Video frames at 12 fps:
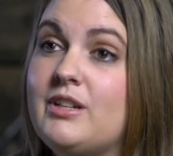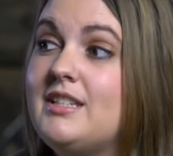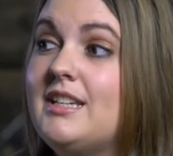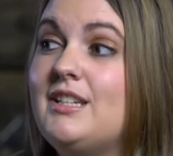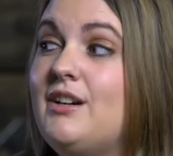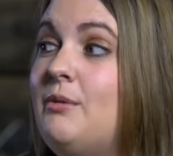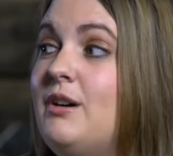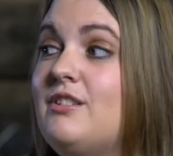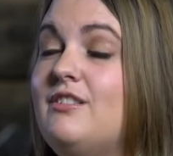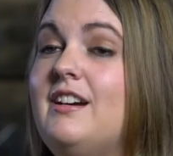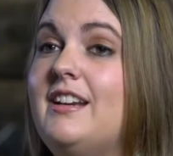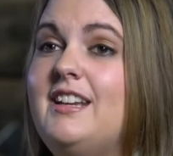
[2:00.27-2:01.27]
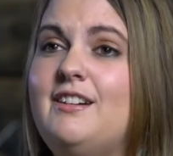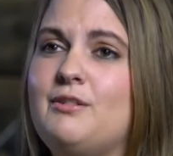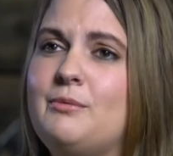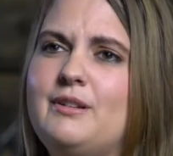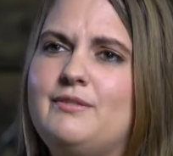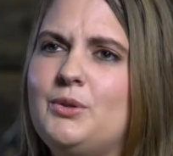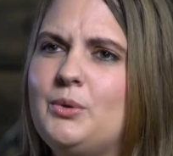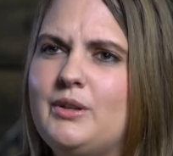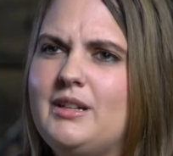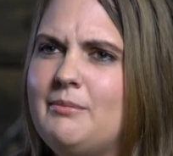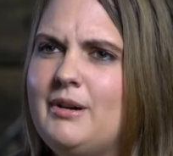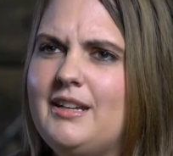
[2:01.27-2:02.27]
because that's how I walked around. I never would have
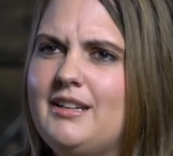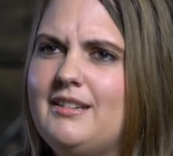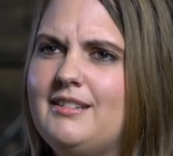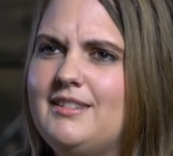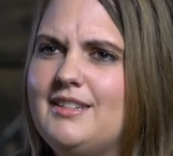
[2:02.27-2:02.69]
told anybody